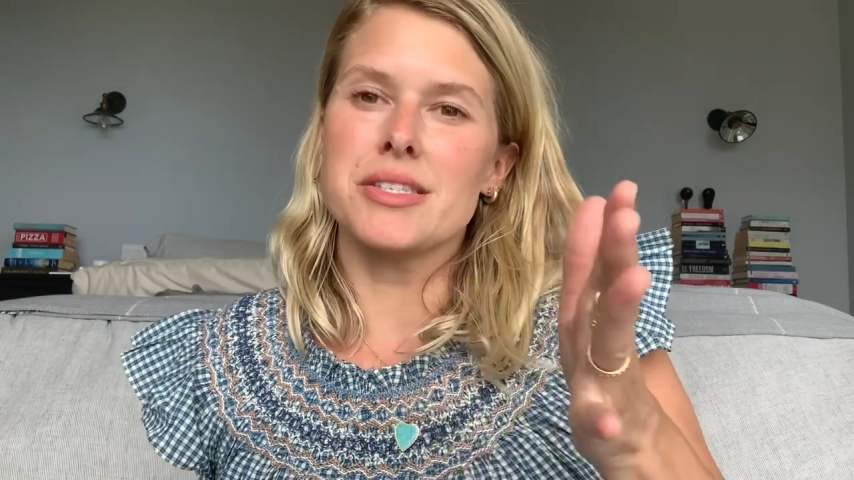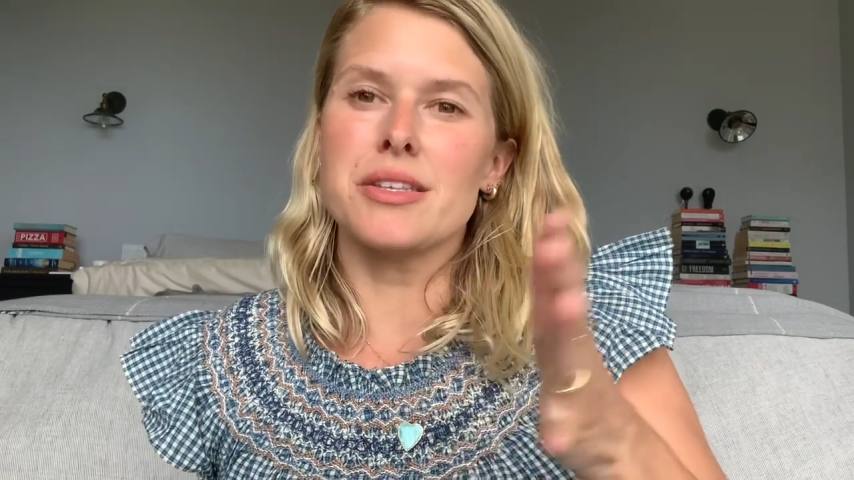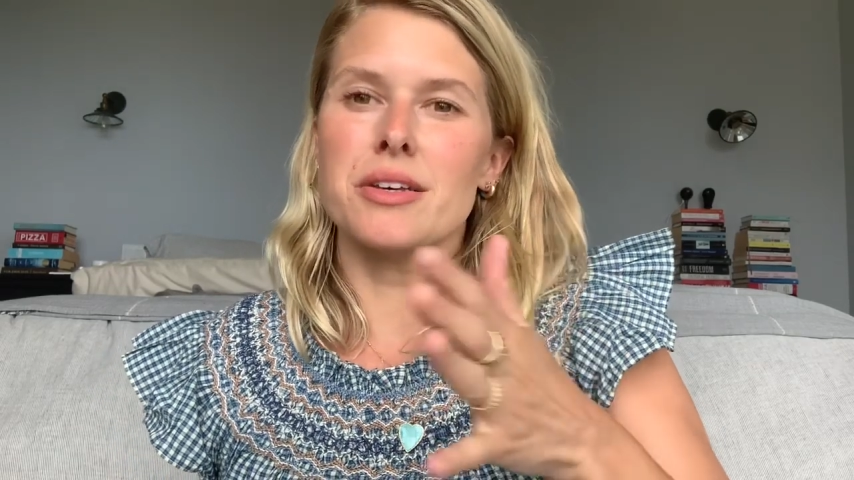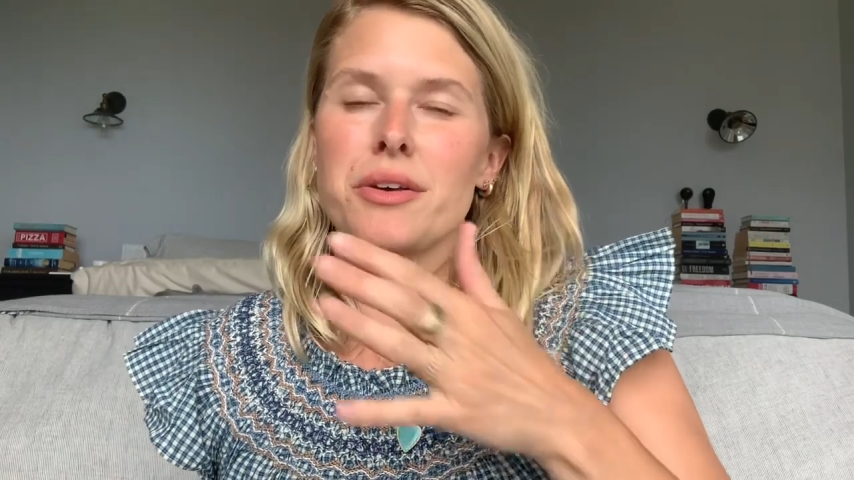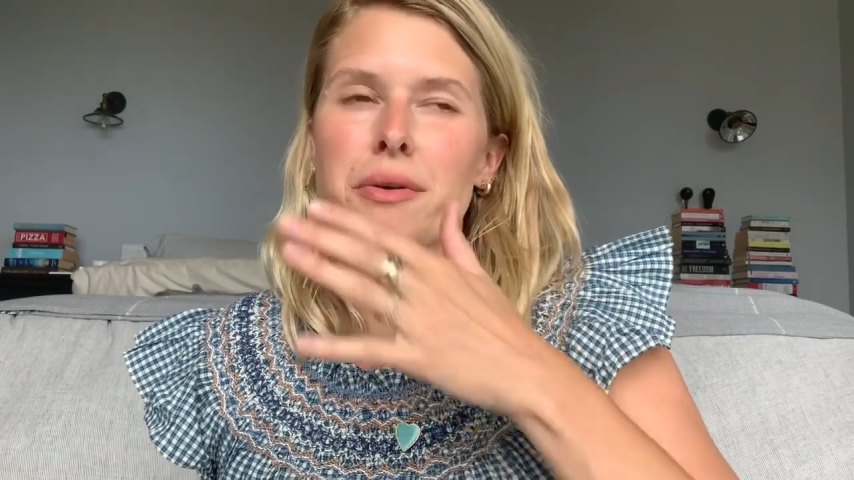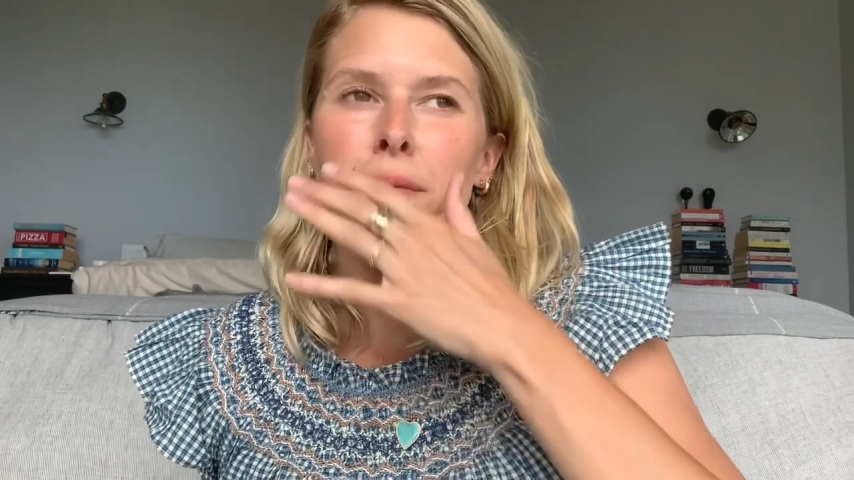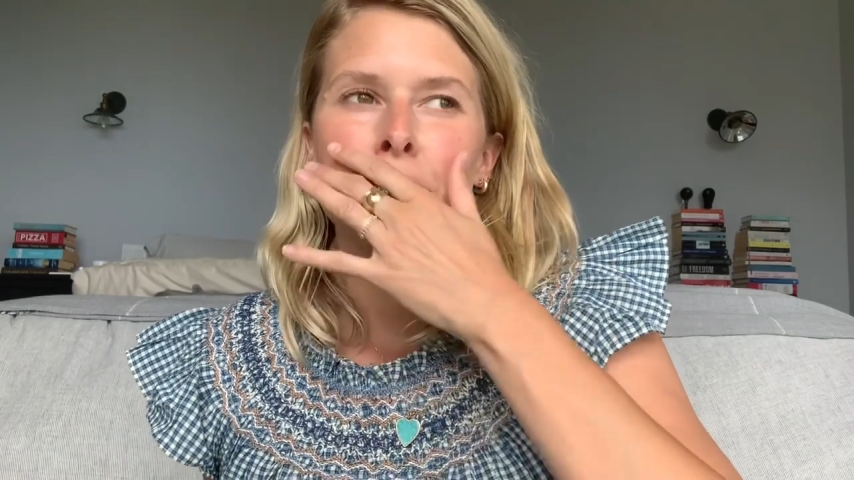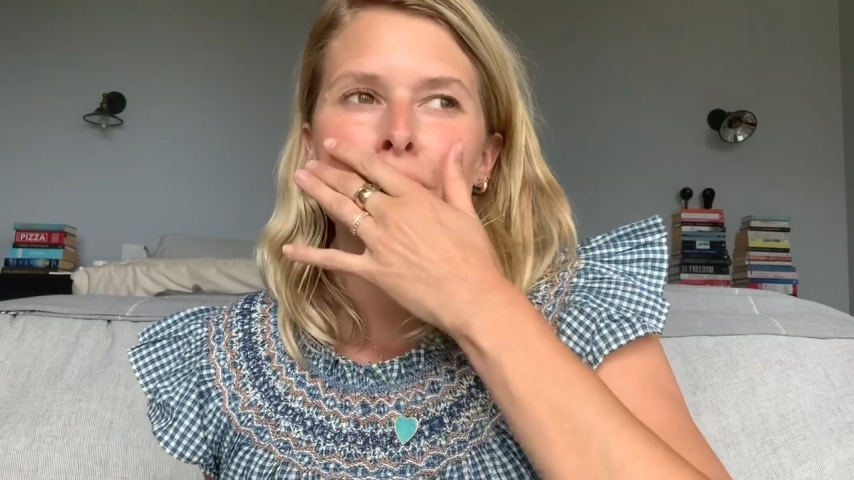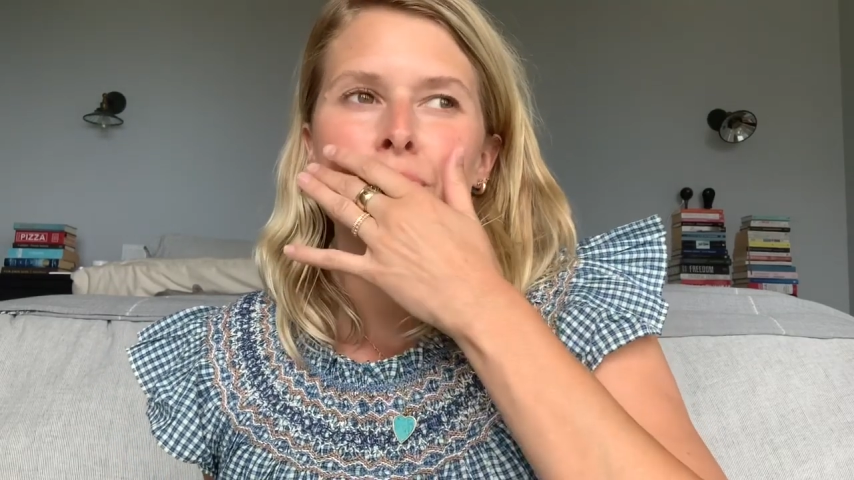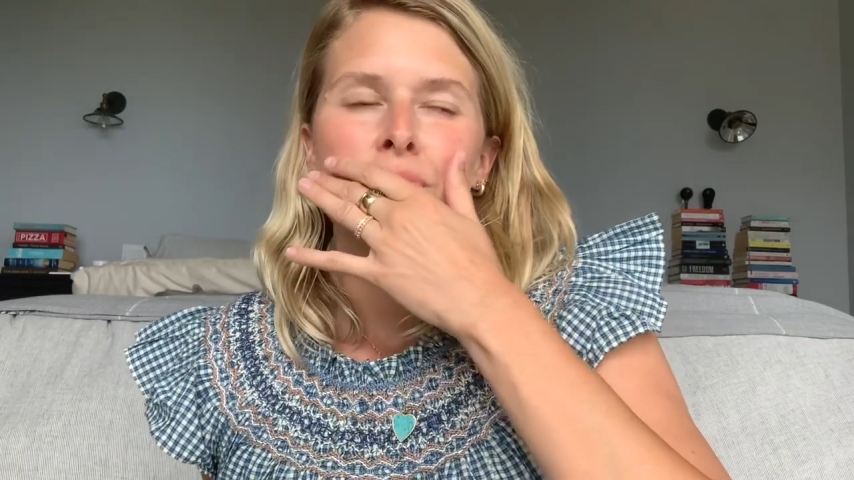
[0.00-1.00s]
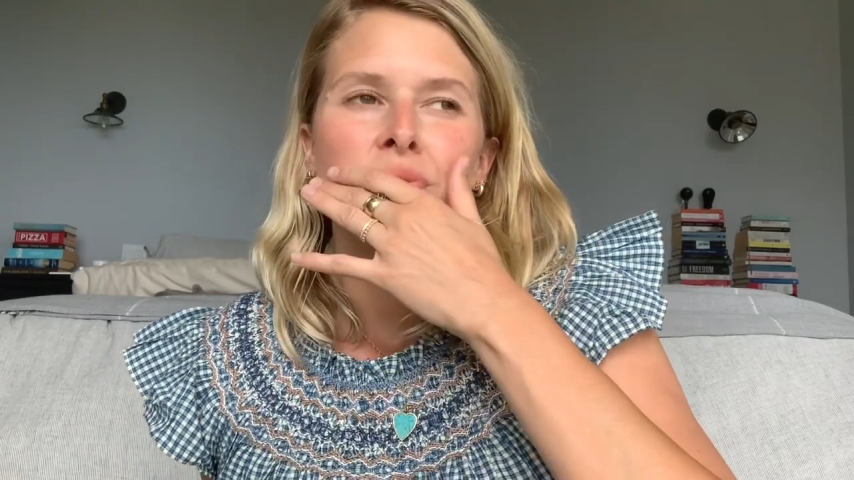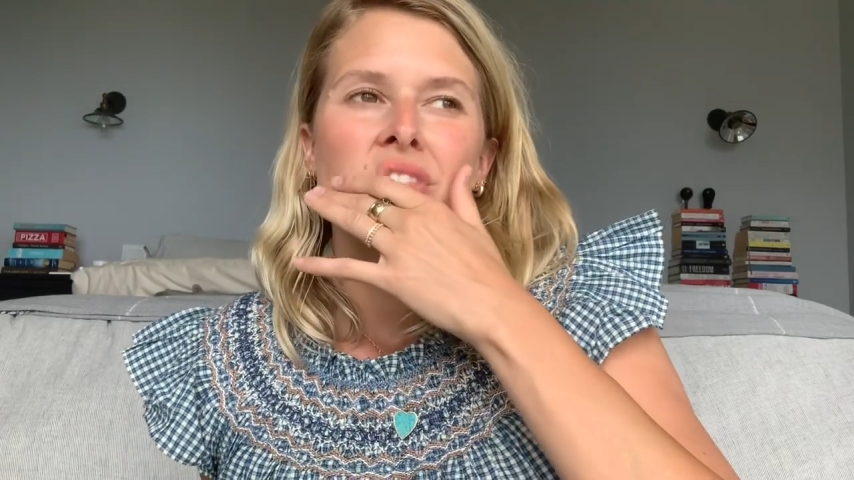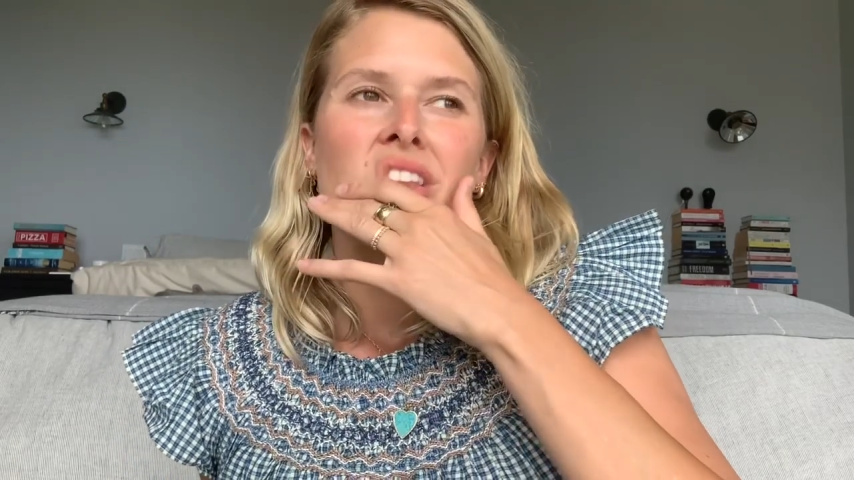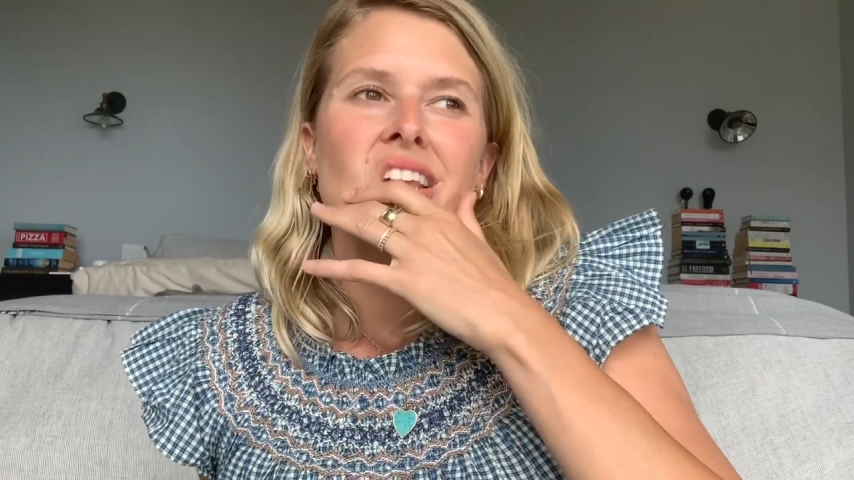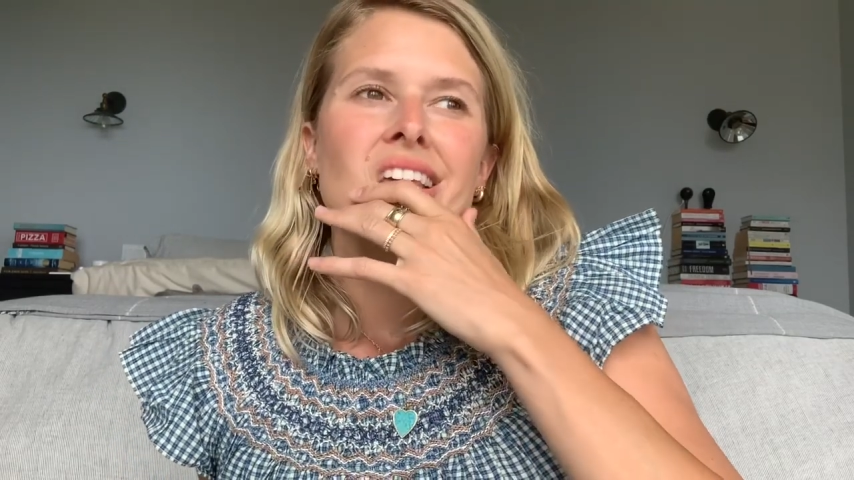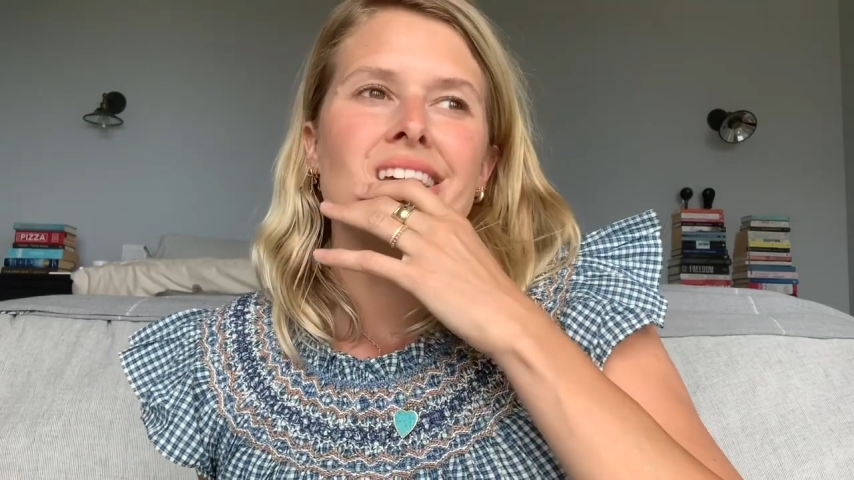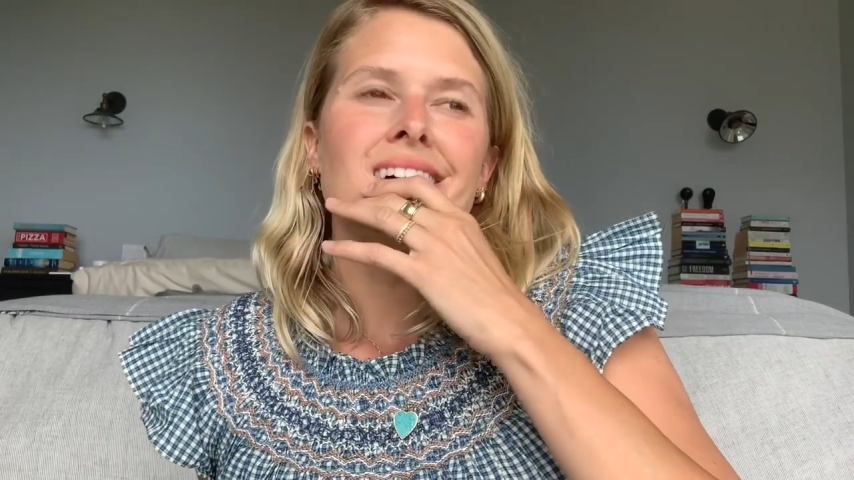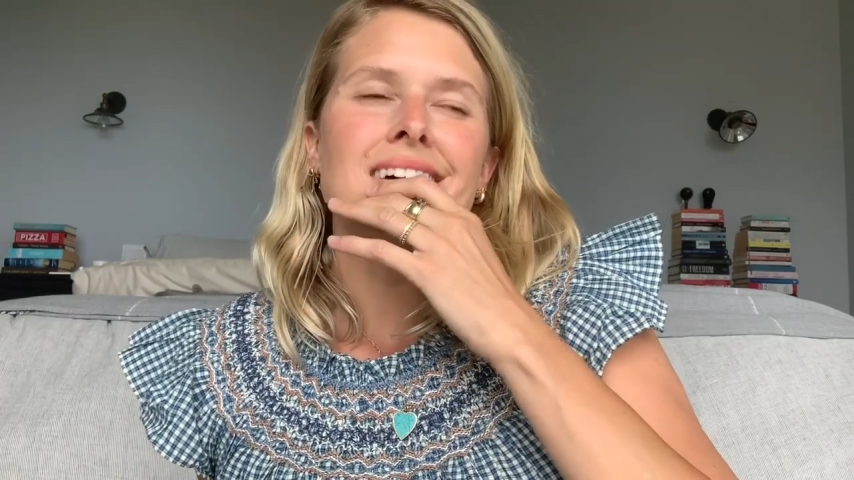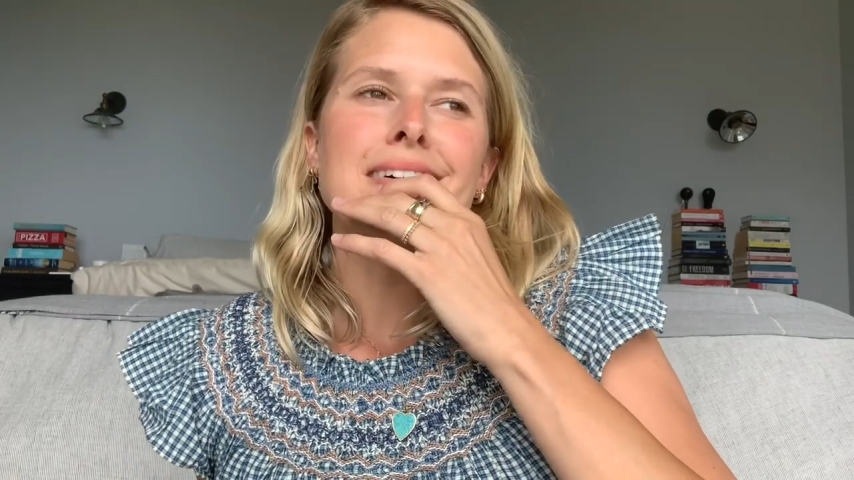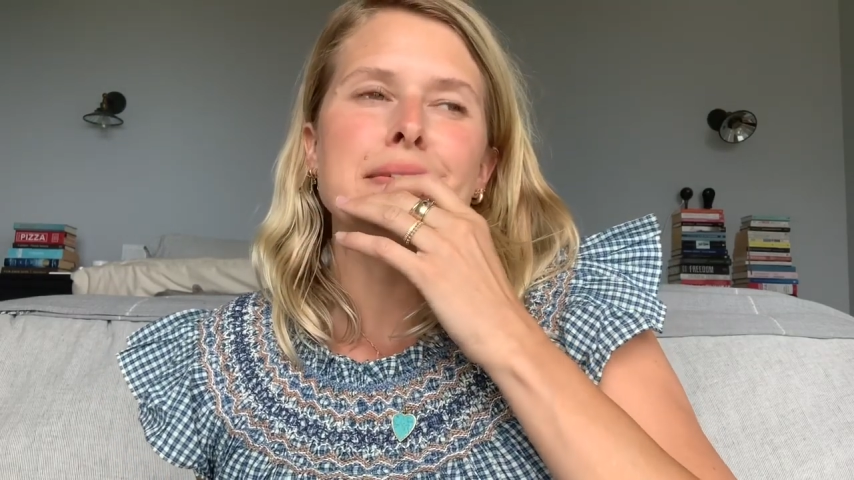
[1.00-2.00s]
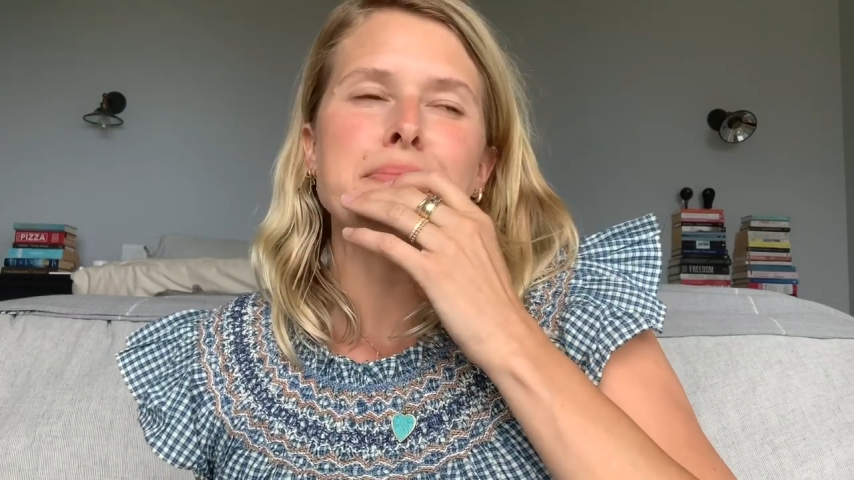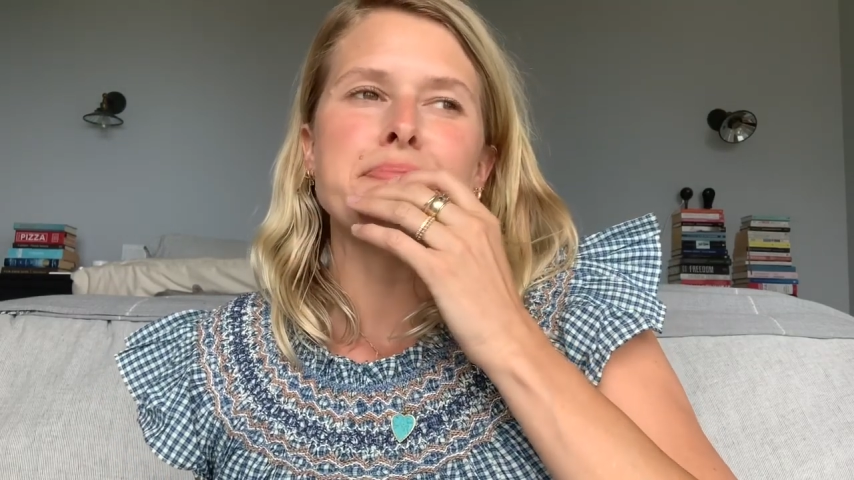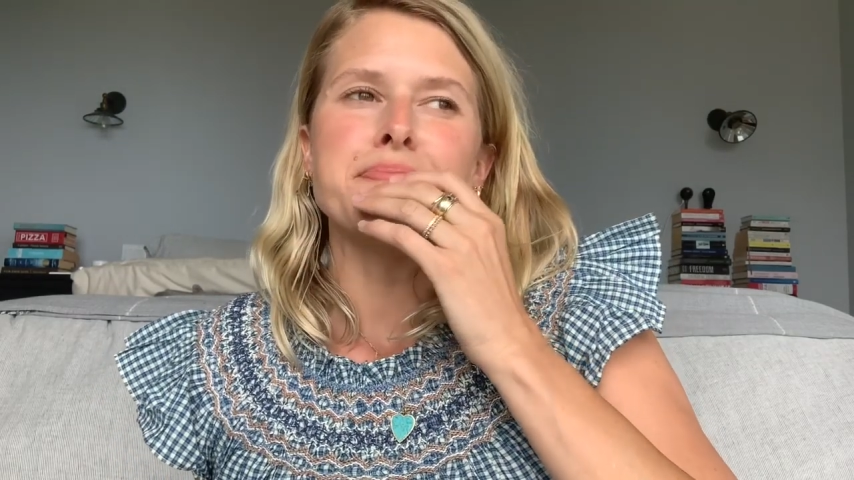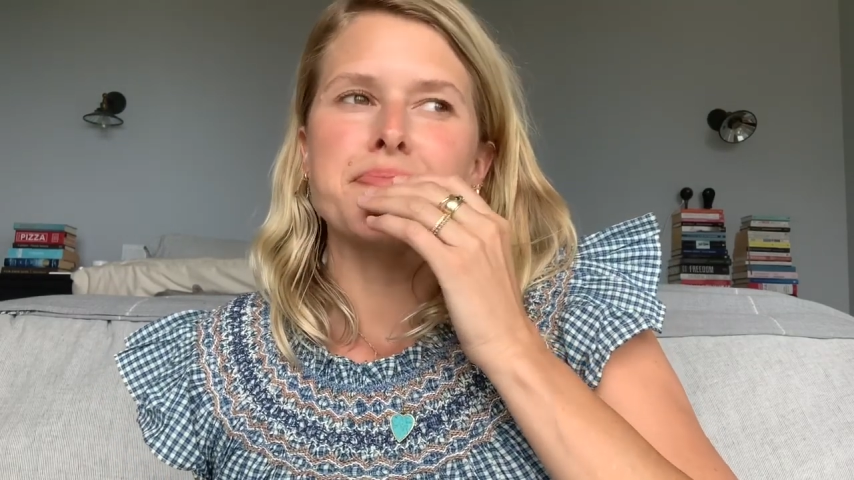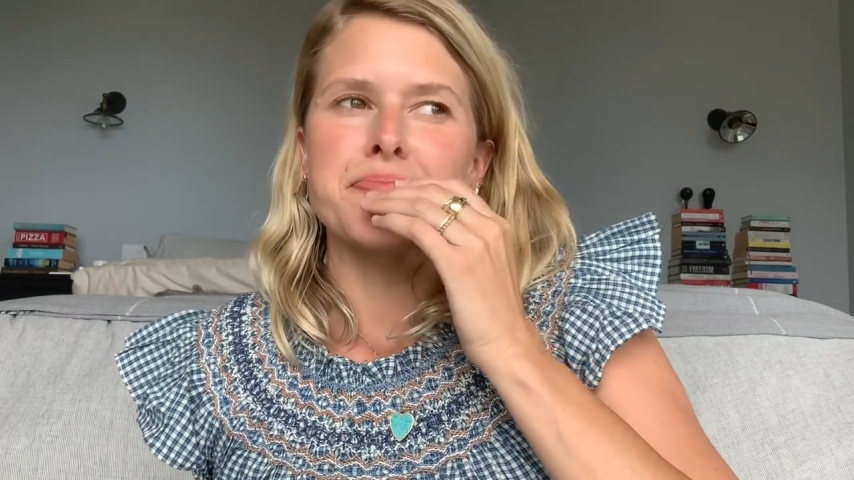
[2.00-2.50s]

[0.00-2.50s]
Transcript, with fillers: the, um,